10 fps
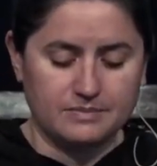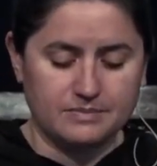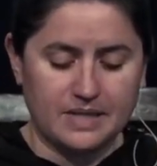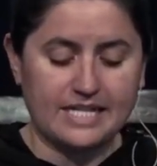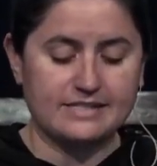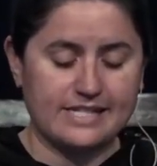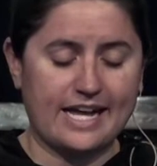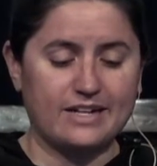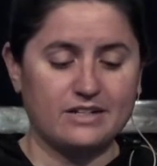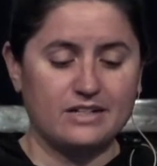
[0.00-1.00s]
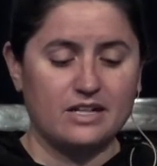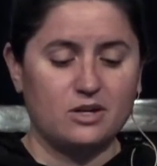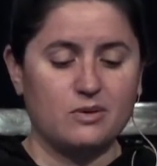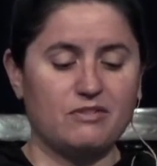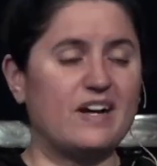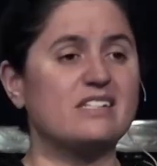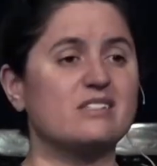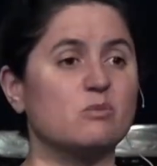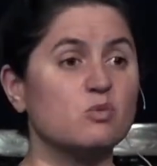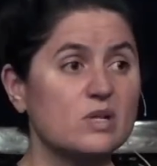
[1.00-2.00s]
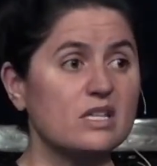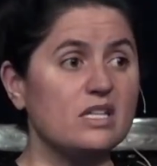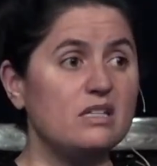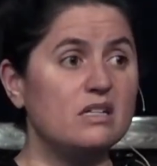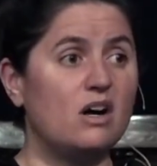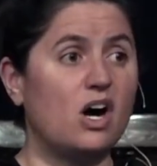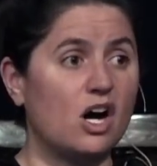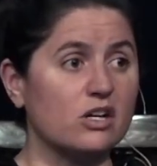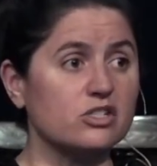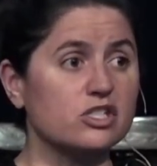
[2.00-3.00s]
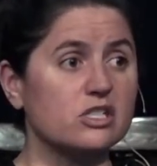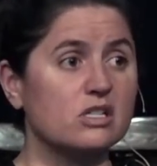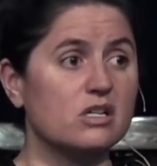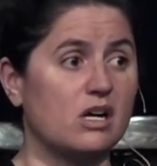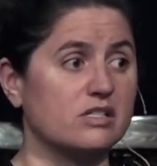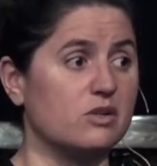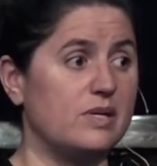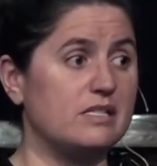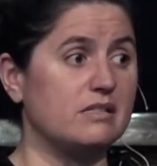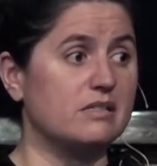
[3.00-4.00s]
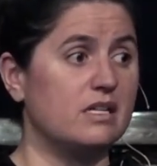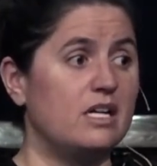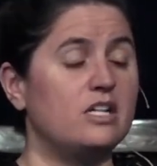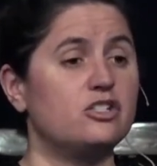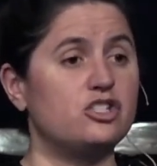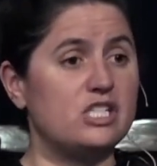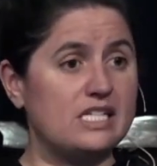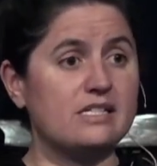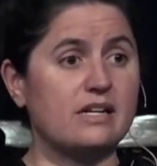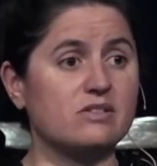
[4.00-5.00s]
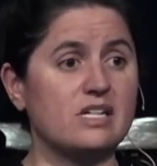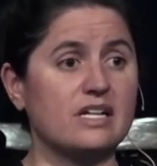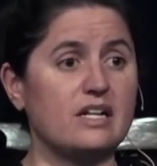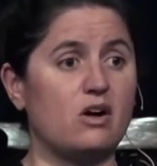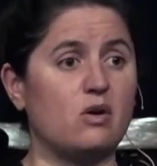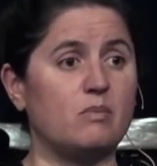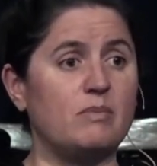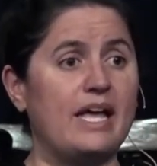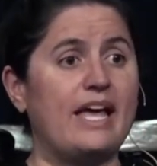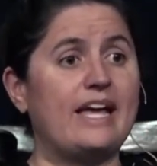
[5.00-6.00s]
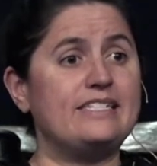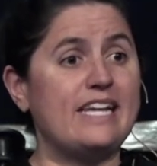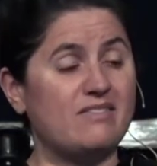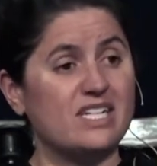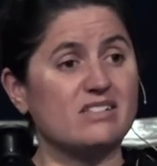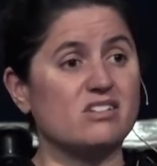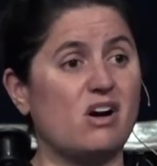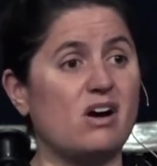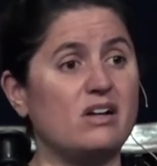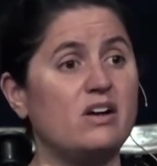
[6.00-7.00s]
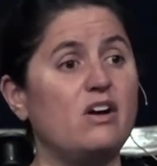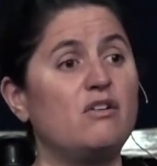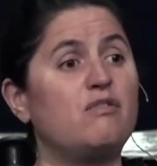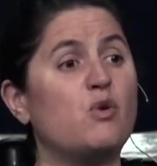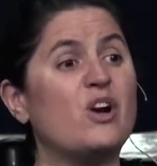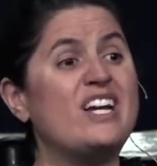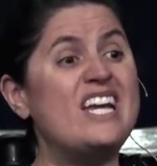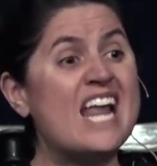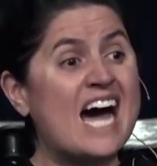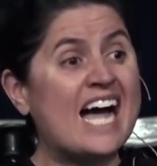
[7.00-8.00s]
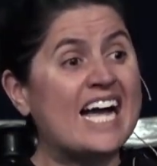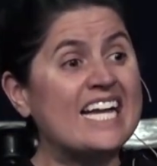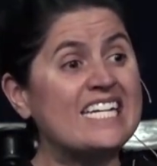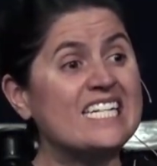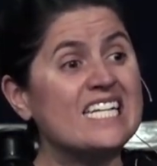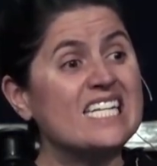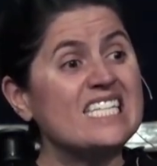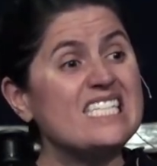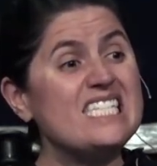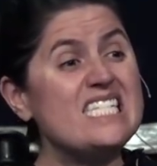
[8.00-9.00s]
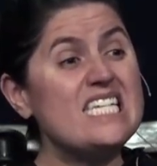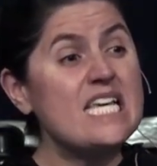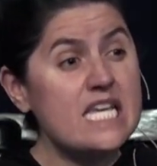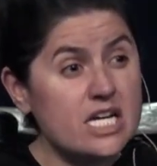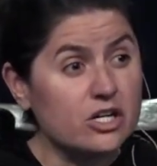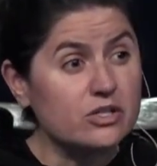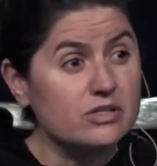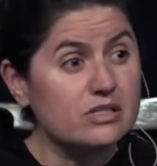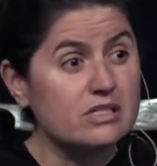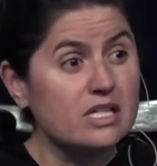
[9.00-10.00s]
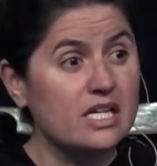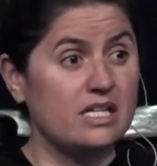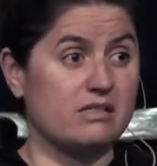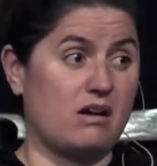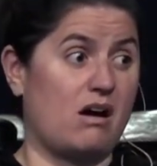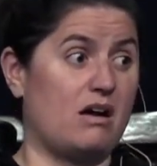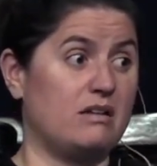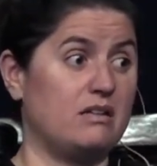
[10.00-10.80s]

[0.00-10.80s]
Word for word: Instead, we find some really harsh consequences. She's now stuck at home, and David is gone for nine years he's gone.